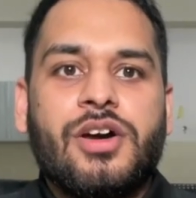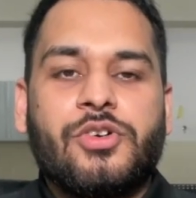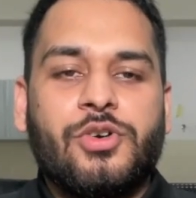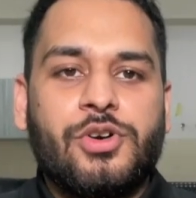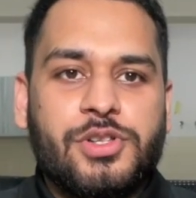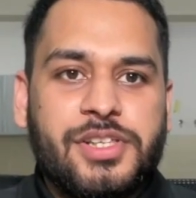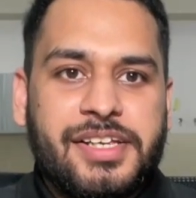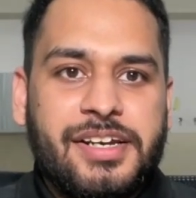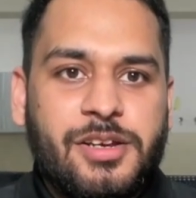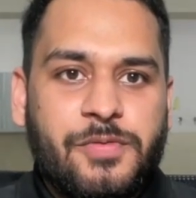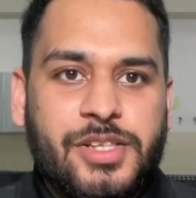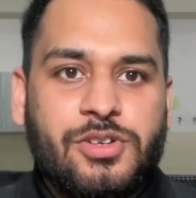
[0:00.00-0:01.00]
Go to the
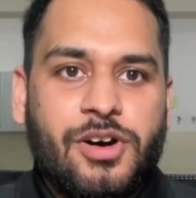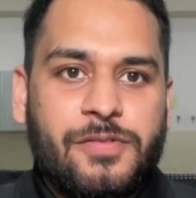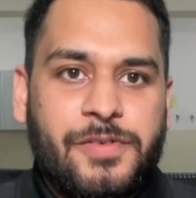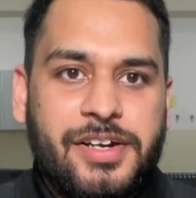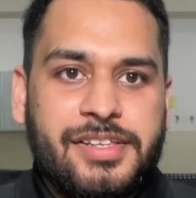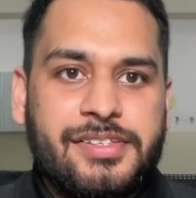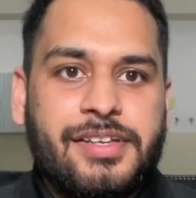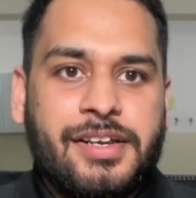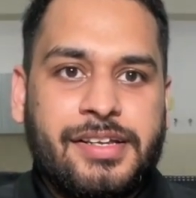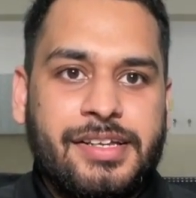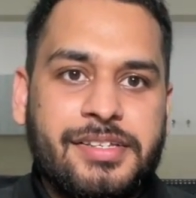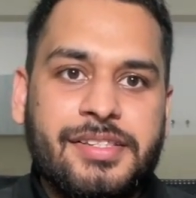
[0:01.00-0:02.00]
center with confidence,
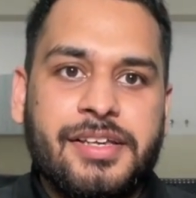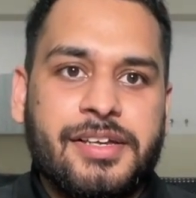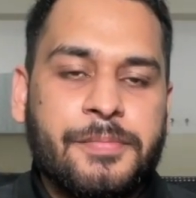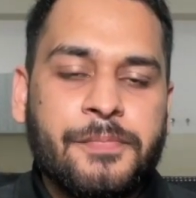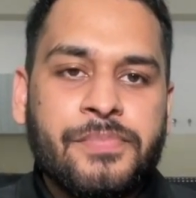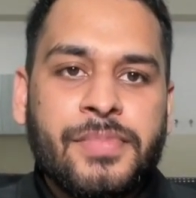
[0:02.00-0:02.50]
reach there.